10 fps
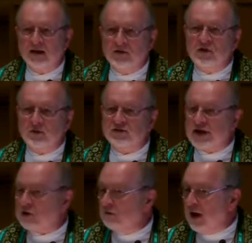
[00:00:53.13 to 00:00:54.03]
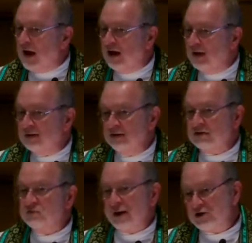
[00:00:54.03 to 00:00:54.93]
You know Zechariah
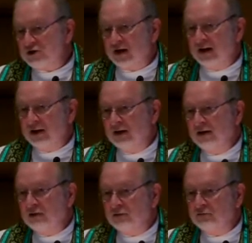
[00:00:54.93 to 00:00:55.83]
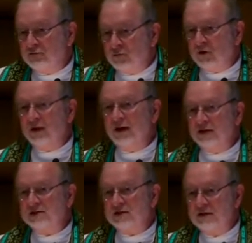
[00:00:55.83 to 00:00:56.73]
especially for
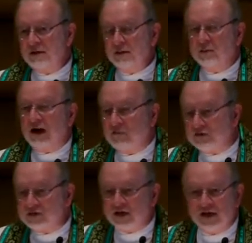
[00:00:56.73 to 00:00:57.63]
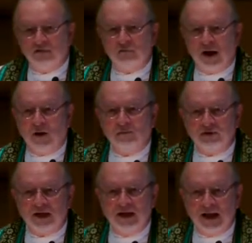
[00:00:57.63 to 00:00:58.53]
his prophecy of Palm
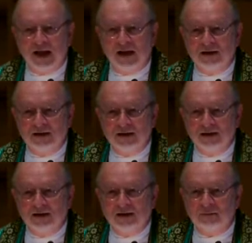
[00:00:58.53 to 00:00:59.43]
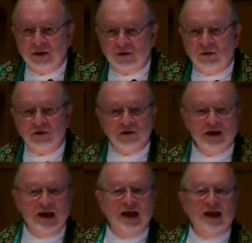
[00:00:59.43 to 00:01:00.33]
Sunday uh, behold, your
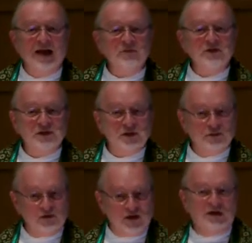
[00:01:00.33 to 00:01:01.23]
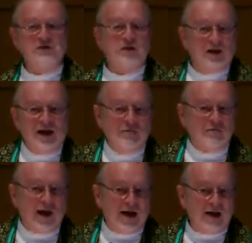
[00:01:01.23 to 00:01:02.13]
king comes to you, gentle and
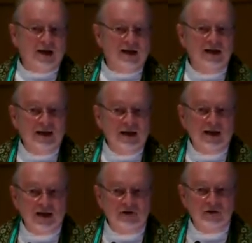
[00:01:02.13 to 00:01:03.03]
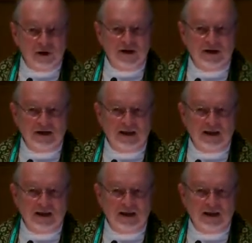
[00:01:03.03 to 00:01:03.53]
riding on a donkey.